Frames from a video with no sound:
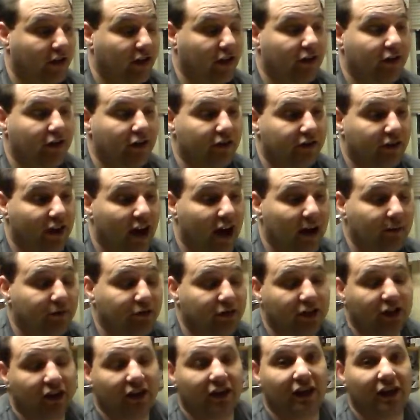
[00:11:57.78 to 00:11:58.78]
Get this
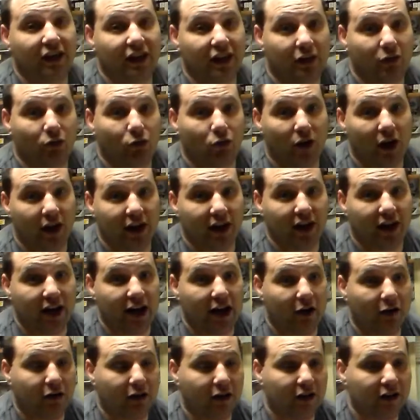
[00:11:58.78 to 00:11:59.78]
object, get
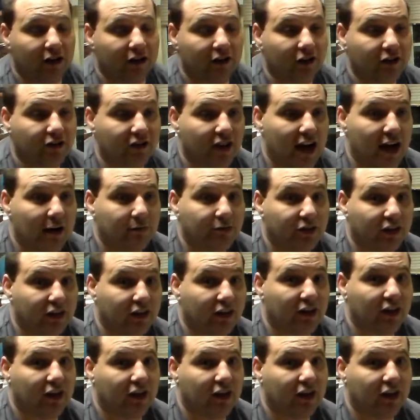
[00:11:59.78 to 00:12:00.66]
out. Get this object,